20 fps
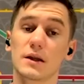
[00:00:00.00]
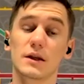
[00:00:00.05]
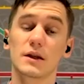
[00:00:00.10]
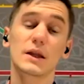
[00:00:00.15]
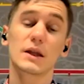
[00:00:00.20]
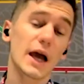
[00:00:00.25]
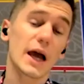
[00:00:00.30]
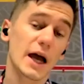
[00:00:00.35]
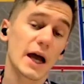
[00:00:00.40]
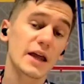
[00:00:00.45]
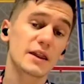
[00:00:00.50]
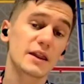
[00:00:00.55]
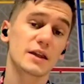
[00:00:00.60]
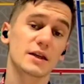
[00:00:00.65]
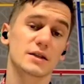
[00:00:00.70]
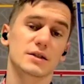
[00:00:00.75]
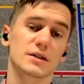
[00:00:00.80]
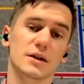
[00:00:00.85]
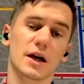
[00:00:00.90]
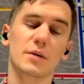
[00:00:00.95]
Yeah, I
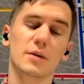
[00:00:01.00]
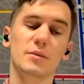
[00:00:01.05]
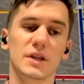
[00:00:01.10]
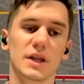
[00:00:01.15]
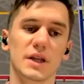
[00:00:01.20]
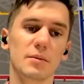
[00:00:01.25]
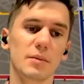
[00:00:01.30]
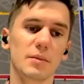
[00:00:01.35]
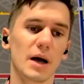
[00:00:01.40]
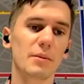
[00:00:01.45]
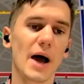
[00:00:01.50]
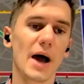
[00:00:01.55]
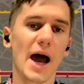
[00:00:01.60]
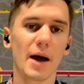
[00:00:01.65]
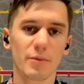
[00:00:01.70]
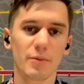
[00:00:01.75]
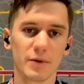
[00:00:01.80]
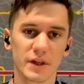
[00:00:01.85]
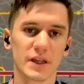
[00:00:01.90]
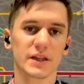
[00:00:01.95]
think so. I mean, I'm, I'm
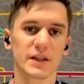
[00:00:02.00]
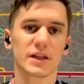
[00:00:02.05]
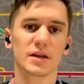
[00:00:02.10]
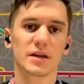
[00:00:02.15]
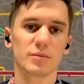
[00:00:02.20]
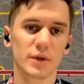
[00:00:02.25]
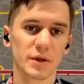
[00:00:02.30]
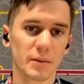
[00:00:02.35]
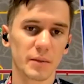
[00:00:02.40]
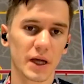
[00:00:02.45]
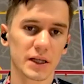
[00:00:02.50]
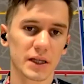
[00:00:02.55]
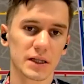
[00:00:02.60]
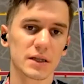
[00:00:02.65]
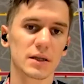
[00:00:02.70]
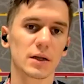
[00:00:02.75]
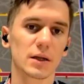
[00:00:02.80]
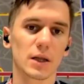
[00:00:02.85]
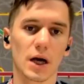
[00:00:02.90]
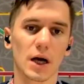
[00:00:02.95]
happy that they
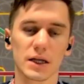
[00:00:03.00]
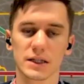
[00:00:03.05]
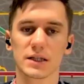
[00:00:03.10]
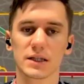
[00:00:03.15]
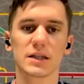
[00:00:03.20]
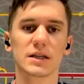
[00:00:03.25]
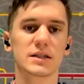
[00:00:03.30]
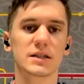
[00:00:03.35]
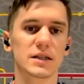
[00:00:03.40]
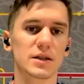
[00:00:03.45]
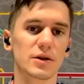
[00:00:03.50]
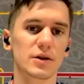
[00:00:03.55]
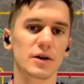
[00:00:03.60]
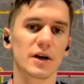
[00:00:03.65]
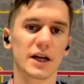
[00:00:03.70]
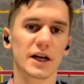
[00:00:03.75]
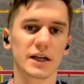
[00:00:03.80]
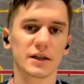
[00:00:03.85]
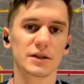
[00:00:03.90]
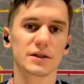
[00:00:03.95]
implemented the laws, at least in
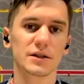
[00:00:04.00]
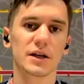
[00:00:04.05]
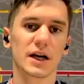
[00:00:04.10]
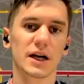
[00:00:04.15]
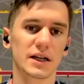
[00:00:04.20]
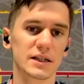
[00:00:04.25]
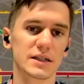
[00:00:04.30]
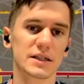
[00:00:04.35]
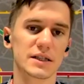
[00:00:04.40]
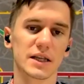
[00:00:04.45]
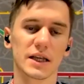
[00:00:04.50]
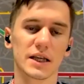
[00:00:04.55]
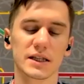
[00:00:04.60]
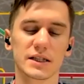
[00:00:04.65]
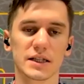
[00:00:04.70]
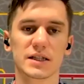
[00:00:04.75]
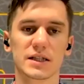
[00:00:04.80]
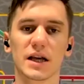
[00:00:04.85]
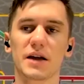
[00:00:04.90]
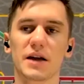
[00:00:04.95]
the United States,
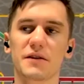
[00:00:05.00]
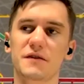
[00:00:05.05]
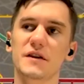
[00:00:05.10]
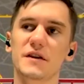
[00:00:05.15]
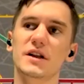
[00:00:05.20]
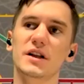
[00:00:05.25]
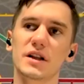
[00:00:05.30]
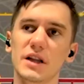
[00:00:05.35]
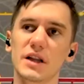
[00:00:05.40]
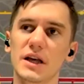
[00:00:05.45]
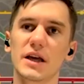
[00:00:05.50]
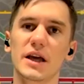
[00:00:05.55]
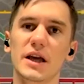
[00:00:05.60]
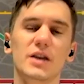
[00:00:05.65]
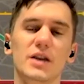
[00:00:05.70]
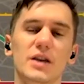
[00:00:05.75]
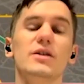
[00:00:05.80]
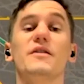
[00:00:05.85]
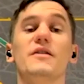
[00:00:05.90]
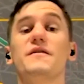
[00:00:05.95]
because I feel
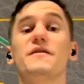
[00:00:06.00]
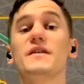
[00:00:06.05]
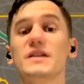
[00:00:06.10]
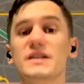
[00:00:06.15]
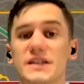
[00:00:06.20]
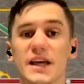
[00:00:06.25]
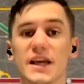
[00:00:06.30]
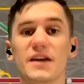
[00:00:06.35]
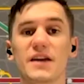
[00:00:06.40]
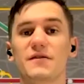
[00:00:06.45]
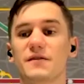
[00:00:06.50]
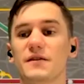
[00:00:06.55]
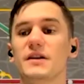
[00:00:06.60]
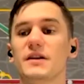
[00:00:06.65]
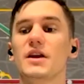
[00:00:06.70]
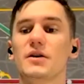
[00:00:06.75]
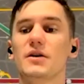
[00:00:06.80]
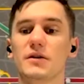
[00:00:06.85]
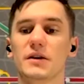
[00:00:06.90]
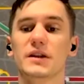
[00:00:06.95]
you know, I feel safer
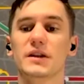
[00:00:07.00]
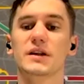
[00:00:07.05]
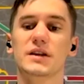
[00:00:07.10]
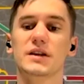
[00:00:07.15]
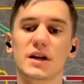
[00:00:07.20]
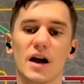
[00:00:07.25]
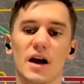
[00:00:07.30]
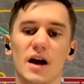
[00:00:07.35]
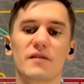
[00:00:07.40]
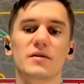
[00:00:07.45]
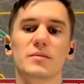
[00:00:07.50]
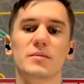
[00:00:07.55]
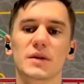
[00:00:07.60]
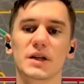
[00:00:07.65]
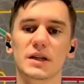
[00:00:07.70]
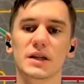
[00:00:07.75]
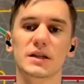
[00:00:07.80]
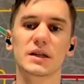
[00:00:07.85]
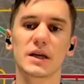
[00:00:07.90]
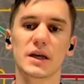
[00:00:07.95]
knowing that the
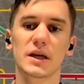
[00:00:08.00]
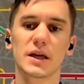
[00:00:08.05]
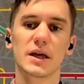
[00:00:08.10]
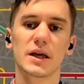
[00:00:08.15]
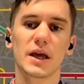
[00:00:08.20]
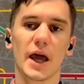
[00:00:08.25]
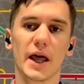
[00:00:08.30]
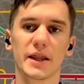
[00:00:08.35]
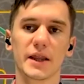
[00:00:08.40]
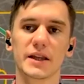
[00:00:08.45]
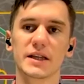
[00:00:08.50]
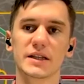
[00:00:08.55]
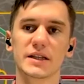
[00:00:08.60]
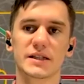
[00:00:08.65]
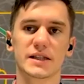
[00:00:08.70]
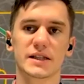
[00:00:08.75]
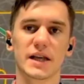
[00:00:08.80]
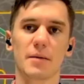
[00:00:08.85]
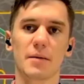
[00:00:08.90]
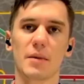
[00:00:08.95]
government at
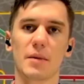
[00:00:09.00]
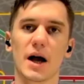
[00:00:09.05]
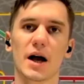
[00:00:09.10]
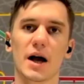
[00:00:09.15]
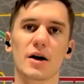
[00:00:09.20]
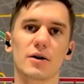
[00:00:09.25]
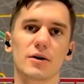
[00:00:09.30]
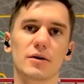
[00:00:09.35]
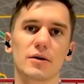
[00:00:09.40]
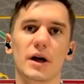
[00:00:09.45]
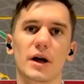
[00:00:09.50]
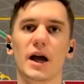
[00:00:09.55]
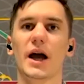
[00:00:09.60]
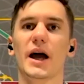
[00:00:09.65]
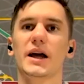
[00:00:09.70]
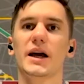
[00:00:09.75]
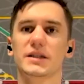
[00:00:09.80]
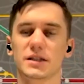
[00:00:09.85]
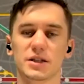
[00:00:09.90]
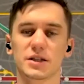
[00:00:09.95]
least somehow
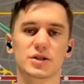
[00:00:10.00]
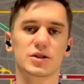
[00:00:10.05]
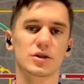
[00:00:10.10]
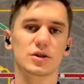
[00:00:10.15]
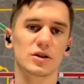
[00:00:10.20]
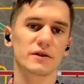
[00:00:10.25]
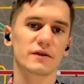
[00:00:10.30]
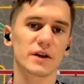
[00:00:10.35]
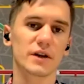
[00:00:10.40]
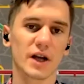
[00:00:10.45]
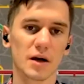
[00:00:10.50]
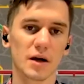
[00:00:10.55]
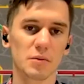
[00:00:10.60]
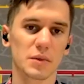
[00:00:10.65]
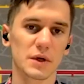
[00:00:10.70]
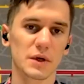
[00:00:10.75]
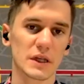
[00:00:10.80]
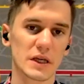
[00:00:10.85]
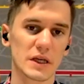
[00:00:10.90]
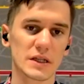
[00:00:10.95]
has control over
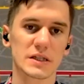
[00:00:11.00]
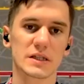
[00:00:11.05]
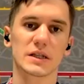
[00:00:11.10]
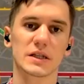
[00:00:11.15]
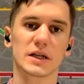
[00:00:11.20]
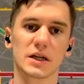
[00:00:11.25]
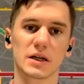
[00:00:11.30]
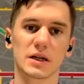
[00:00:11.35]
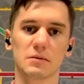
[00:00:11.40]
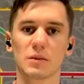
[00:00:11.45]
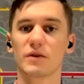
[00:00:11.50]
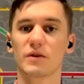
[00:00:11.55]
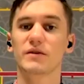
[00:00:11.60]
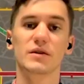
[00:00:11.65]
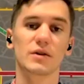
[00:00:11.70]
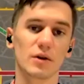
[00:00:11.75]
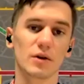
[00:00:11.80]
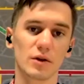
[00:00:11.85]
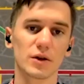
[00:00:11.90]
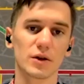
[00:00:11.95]
companies, um,
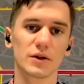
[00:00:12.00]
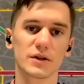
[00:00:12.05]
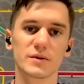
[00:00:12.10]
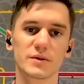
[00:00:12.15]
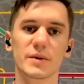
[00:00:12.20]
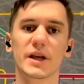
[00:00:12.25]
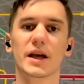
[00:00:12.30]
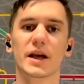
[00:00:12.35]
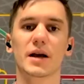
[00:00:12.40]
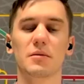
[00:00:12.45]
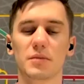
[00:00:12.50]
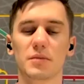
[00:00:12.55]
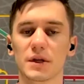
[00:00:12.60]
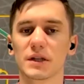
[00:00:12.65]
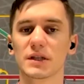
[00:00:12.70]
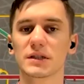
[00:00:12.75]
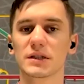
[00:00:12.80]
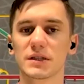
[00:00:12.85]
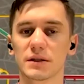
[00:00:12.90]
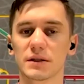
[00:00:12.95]
over all those big
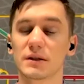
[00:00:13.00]
companies.